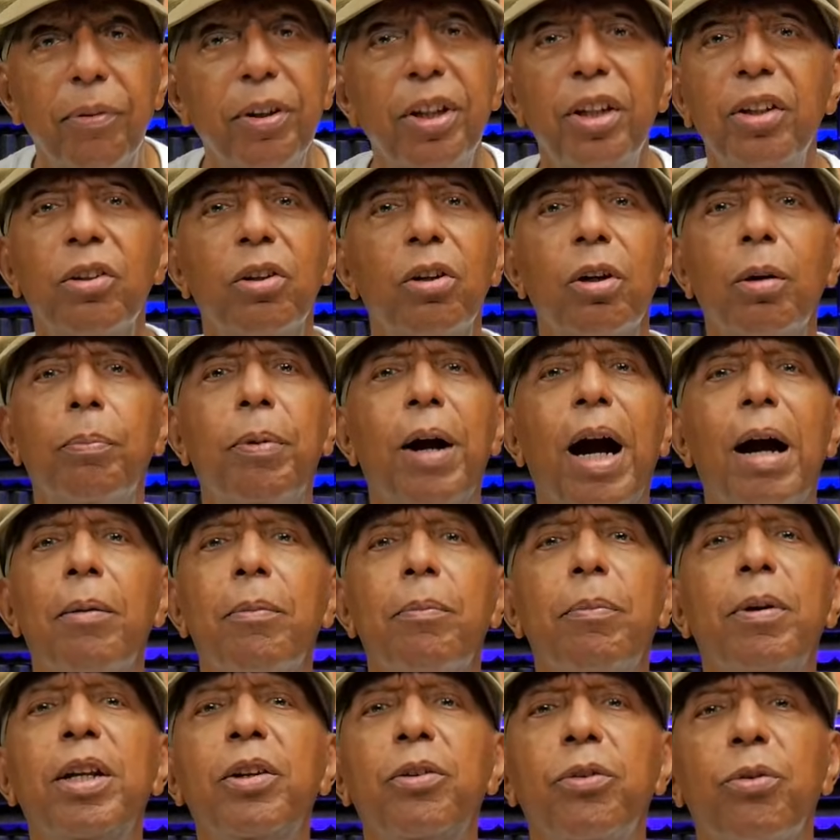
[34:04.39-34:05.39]
He's going to
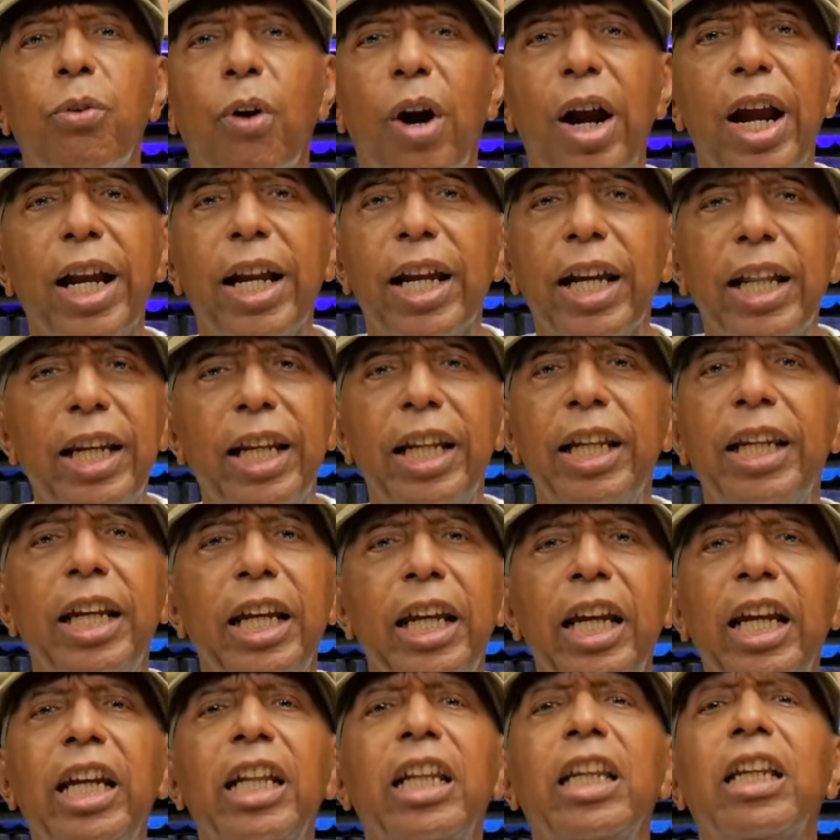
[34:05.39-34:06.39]
probably be drinking and
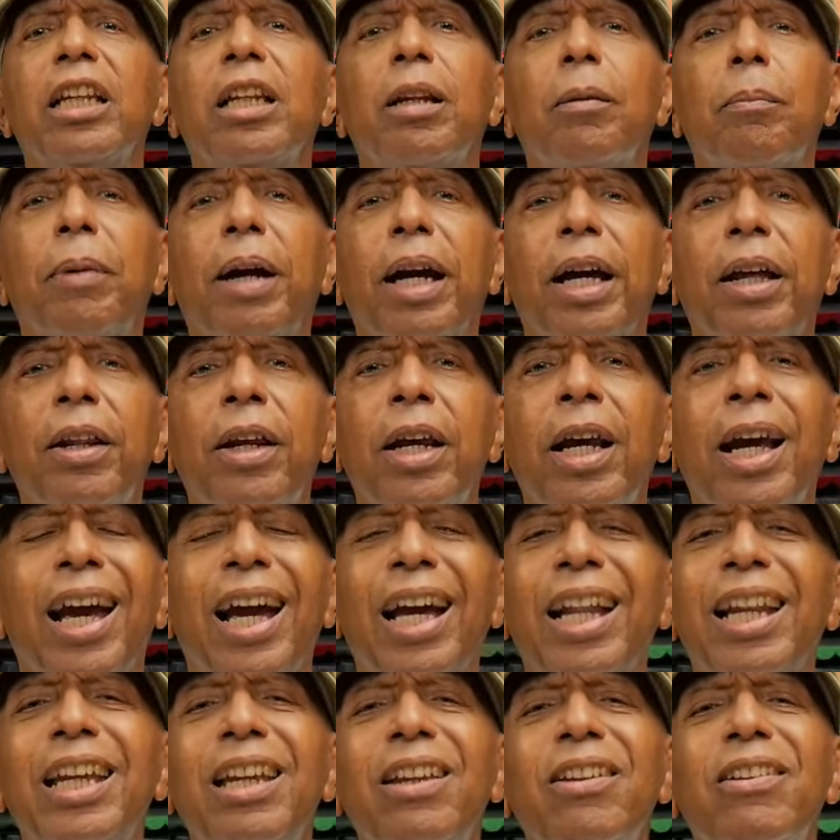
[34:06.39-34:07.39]
eating the best,
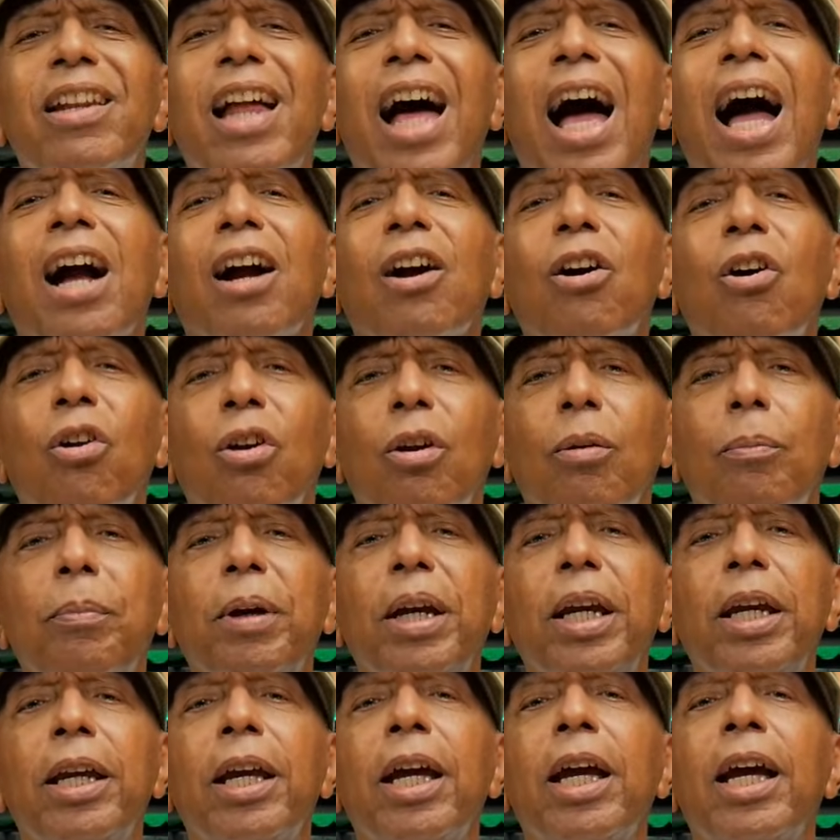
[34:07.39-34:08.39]
and he's not going to
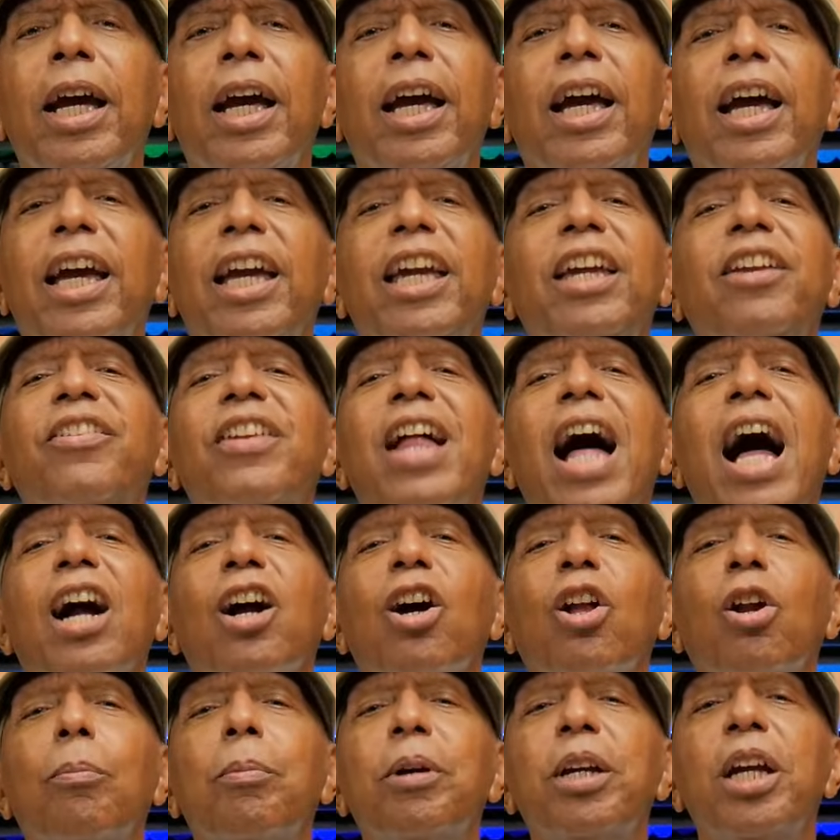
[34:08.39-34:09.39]
be
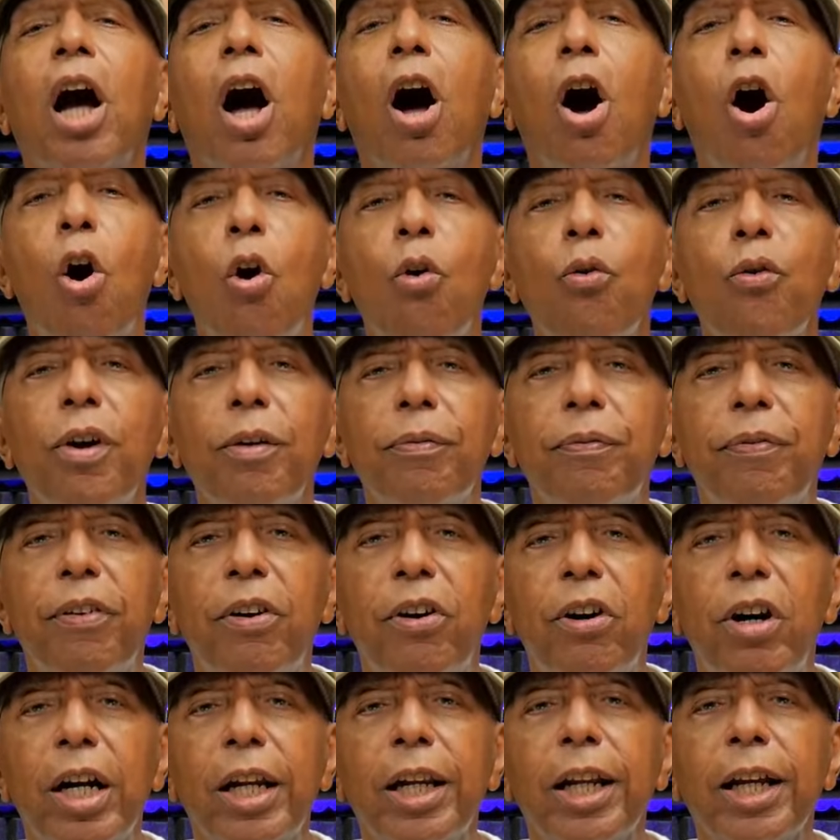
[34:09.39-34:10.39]
hungry
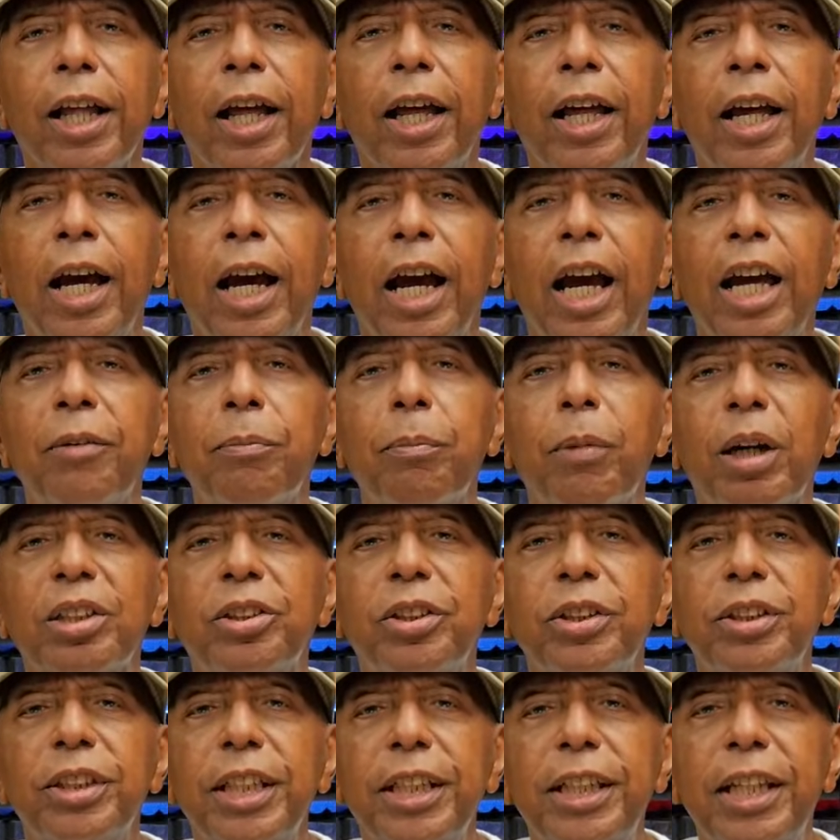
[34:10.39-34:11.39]
for it as much
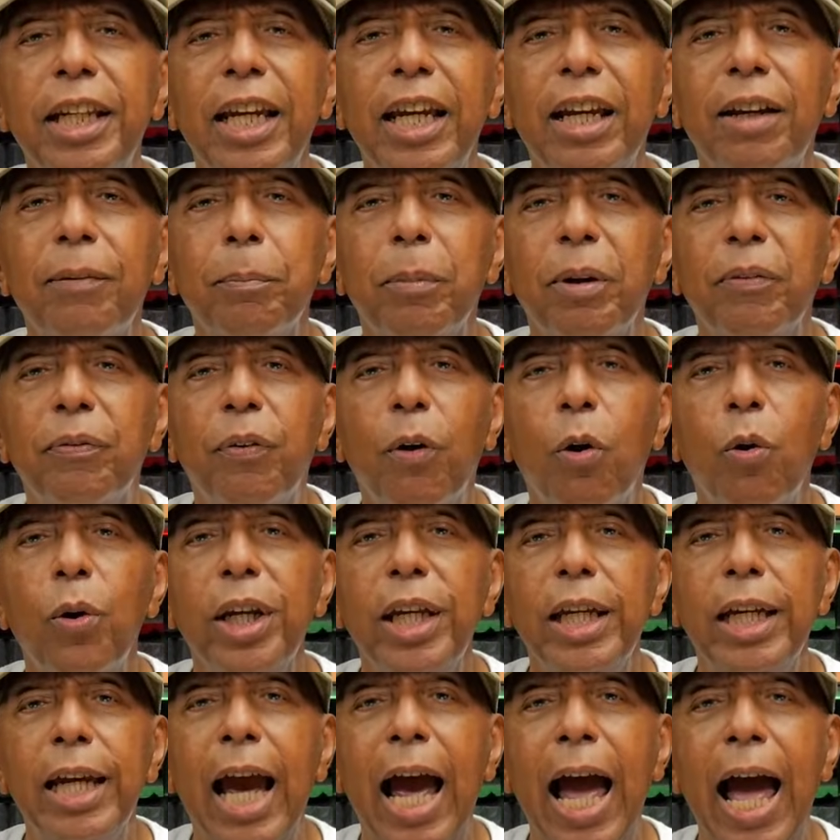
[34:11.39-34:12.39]
as he did before
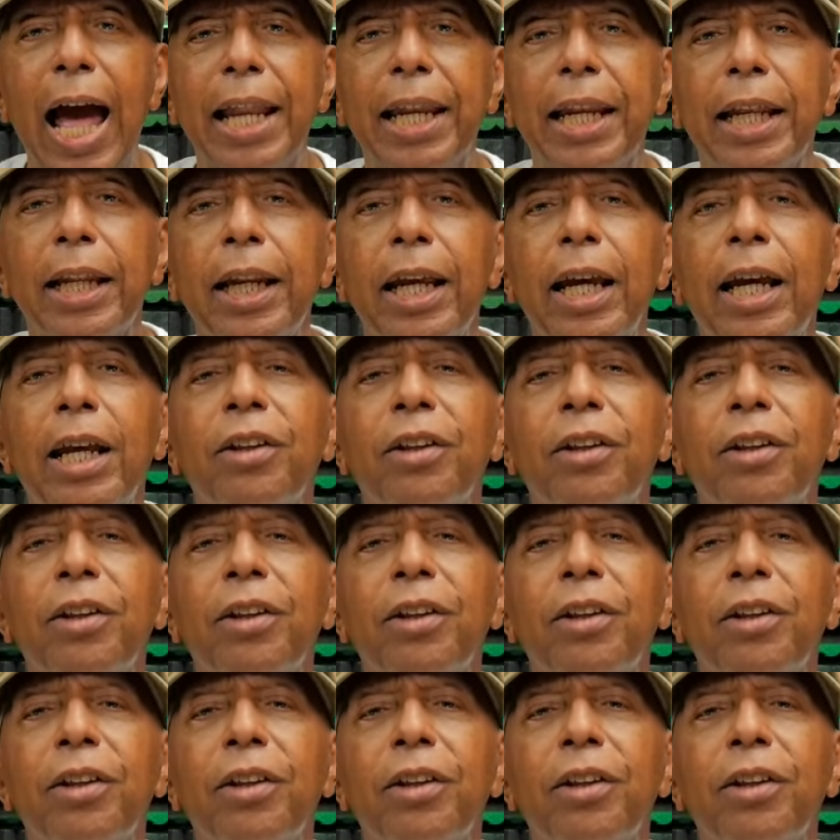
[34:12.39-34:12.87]
he got it.